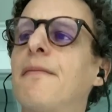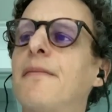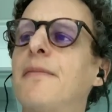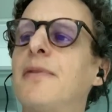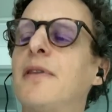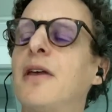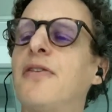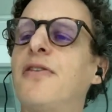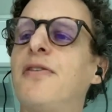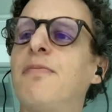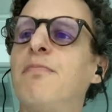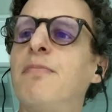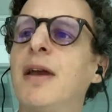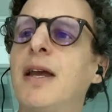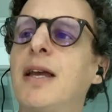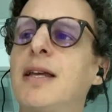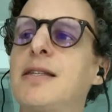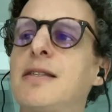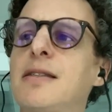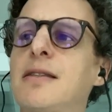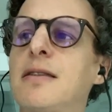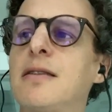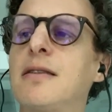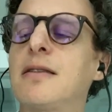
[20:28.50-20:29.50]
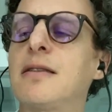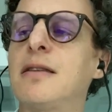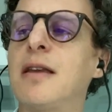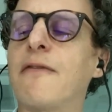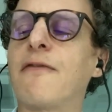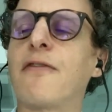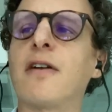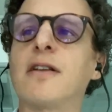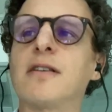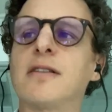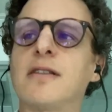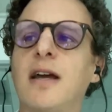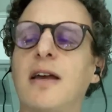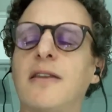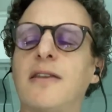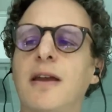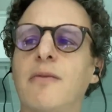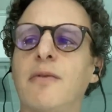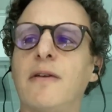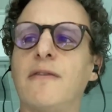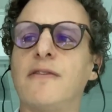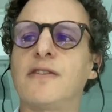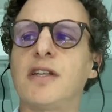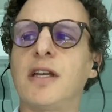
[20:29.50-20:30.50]
the biggest difference i think
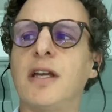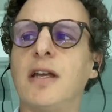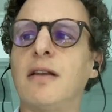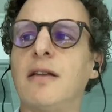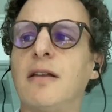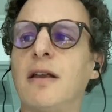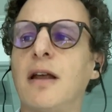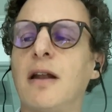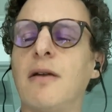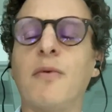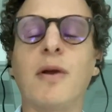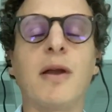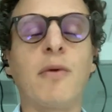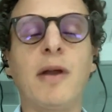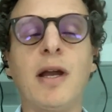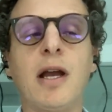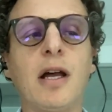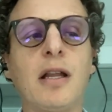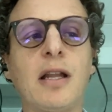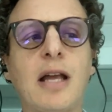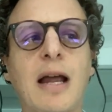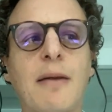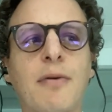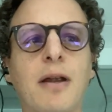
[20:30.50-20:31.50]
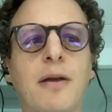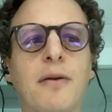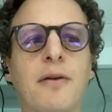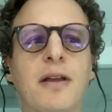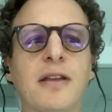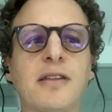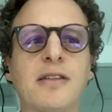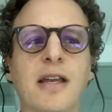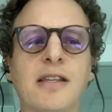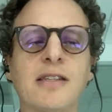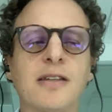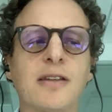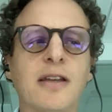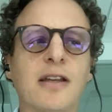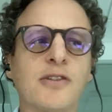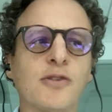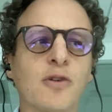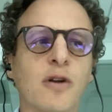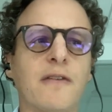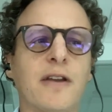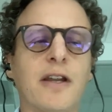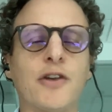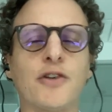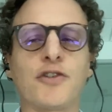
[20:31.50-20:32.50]
we've seen and we, we collaborate it's, it's, it's
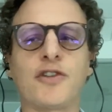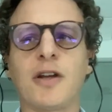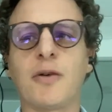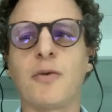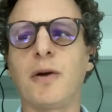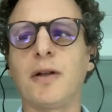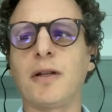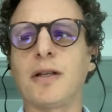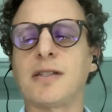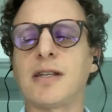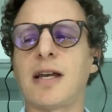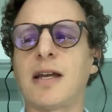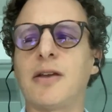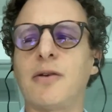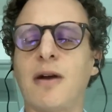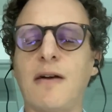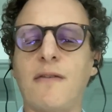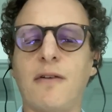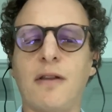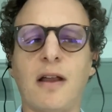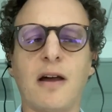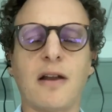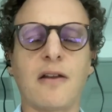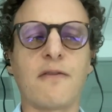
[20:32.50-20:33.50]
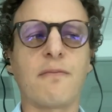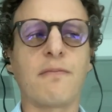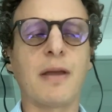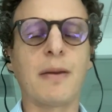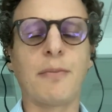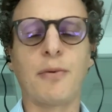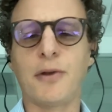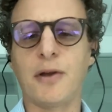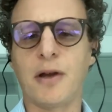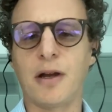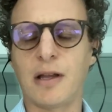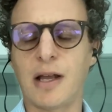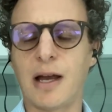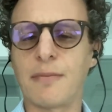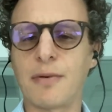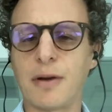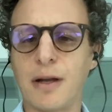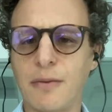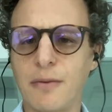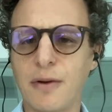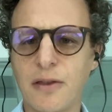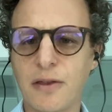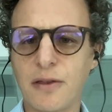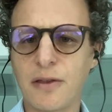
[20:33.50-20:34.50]
sort of an interesting world is that you have a lot of people you
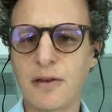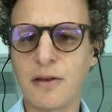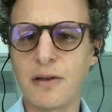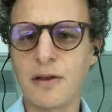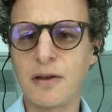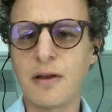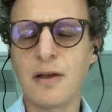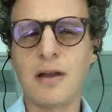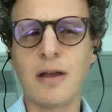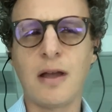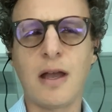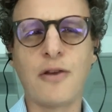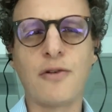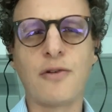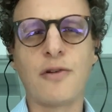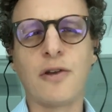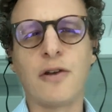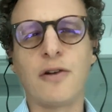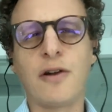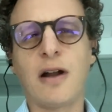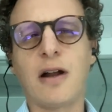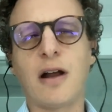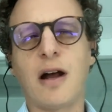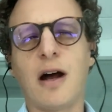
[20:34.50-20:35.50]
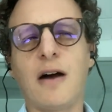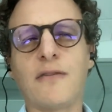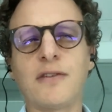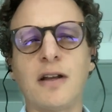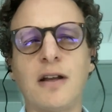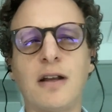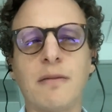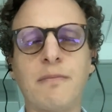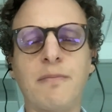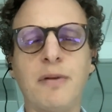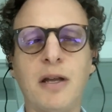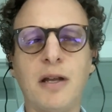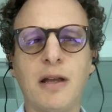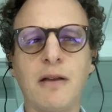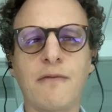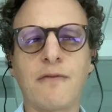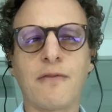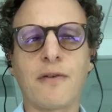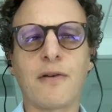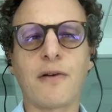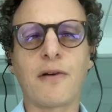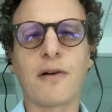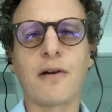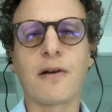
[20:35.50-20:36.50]
collaborate with you're, you're not often competing
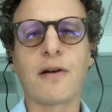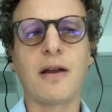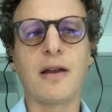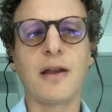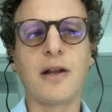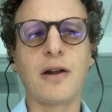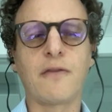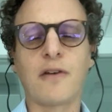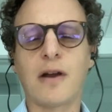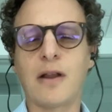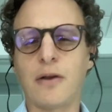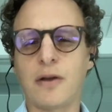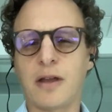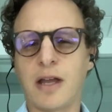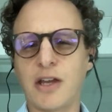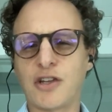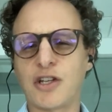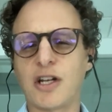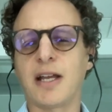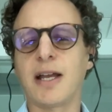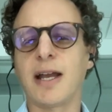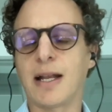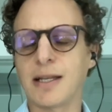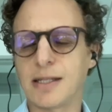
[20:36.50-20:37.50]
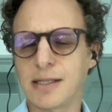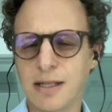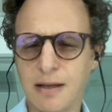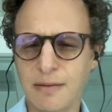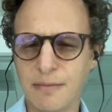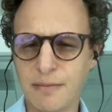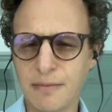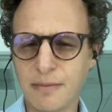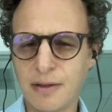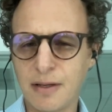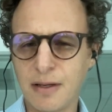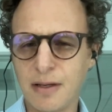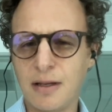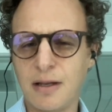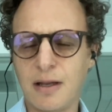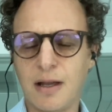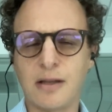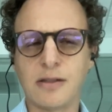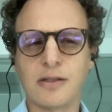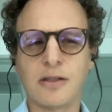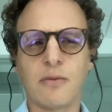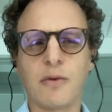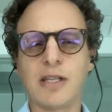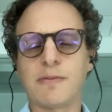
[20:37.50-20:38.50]
for you know for allocation against them
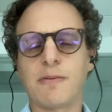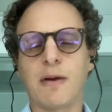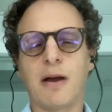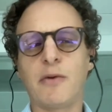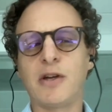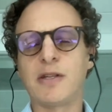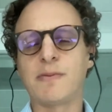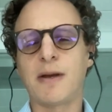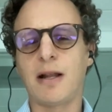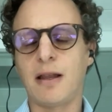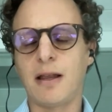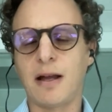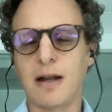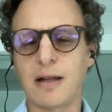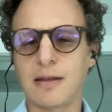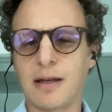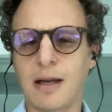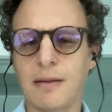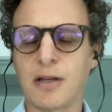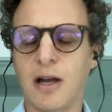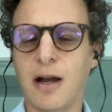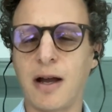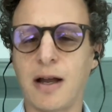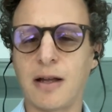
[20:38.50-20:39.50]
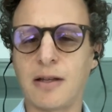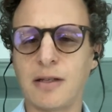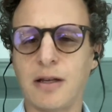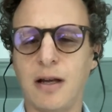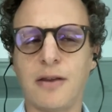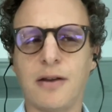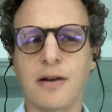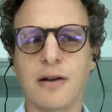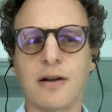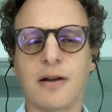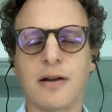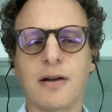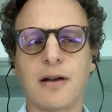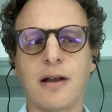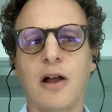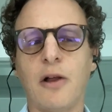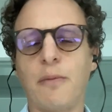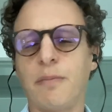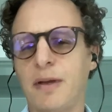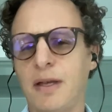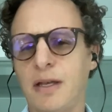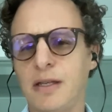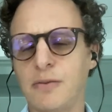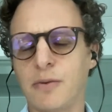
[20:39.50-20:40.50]
and so we, sp- we spend a lot of time talking to other
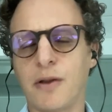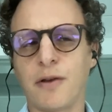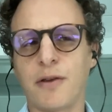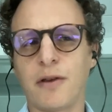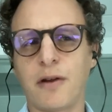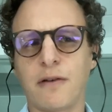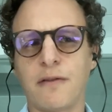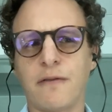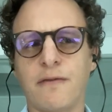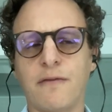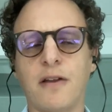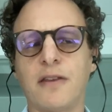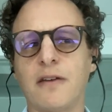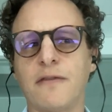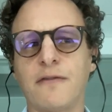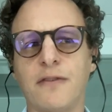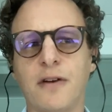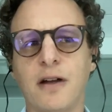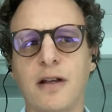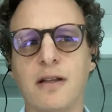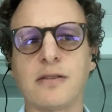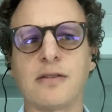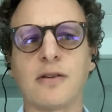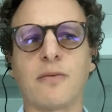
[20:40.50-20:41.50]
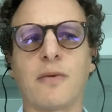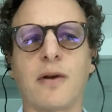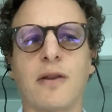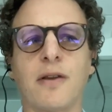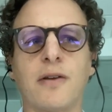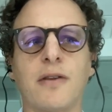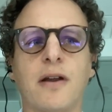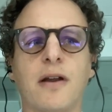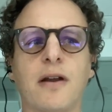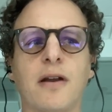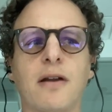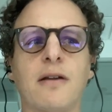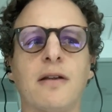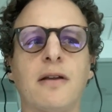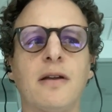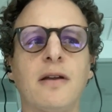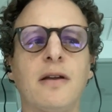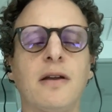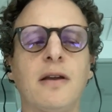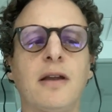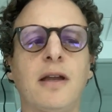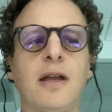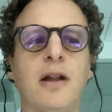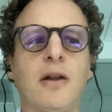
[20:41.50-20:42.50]
LPs, whether they're fund of funds or whether they're
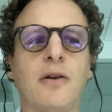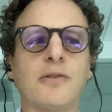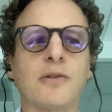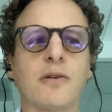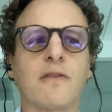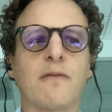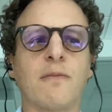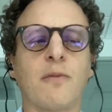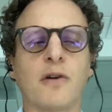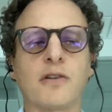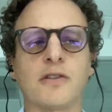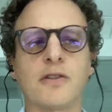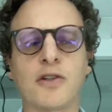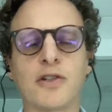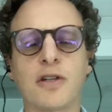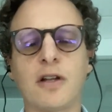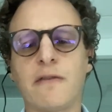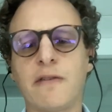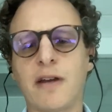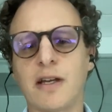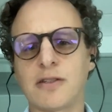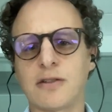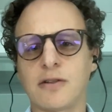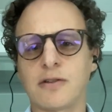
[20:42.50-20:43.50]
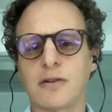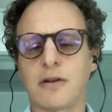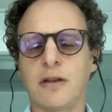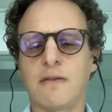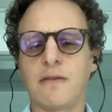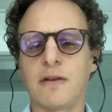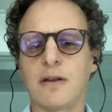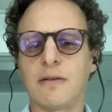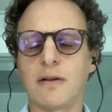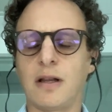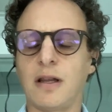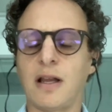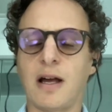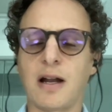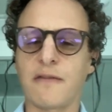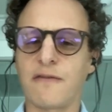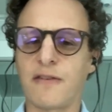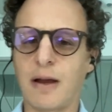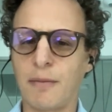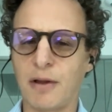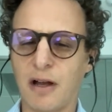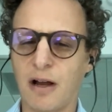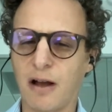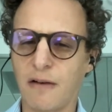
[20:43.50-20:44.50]
you know sort of more institutional investors or even a lot of
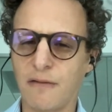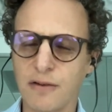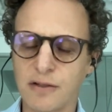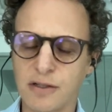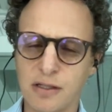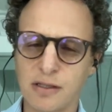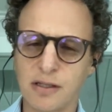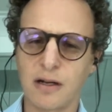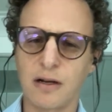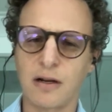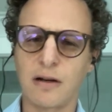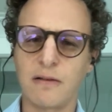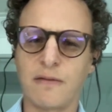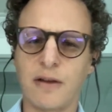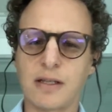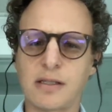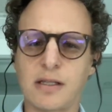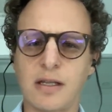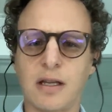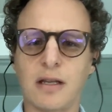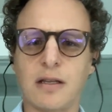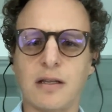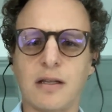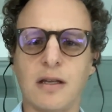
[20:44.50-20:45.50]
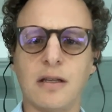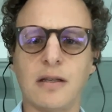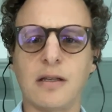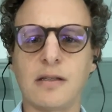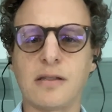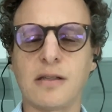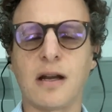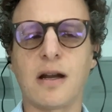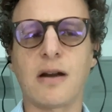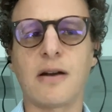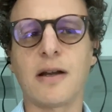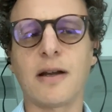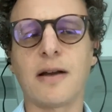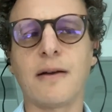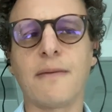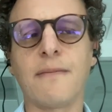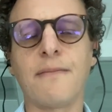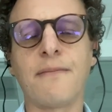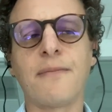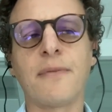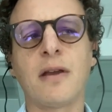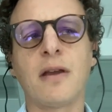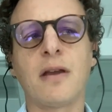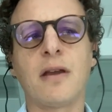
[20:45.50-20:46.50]
family offices that are investing in, in this area.
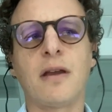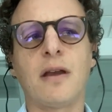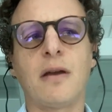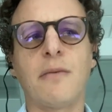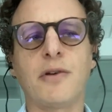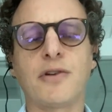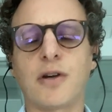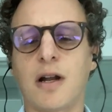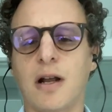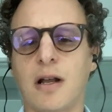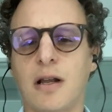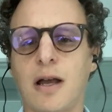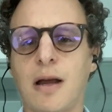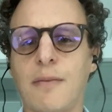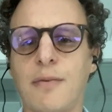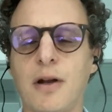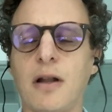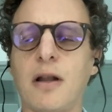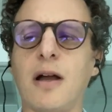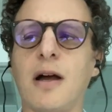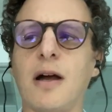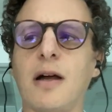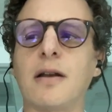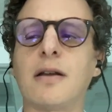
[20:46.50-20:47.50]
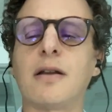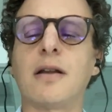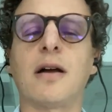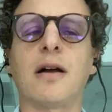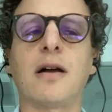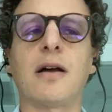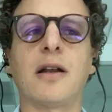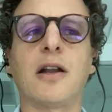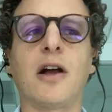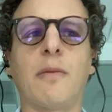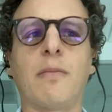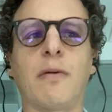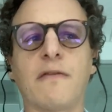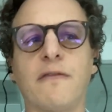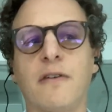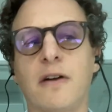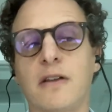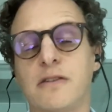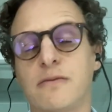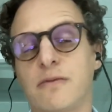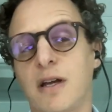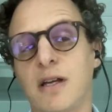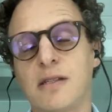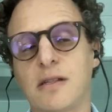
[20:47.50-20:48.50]
And we try to collaborate a lot uh, and help our
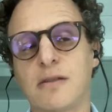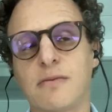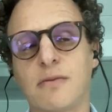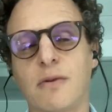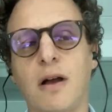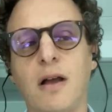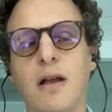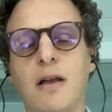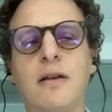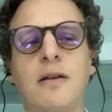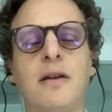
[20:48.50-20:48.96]
funds raise as well.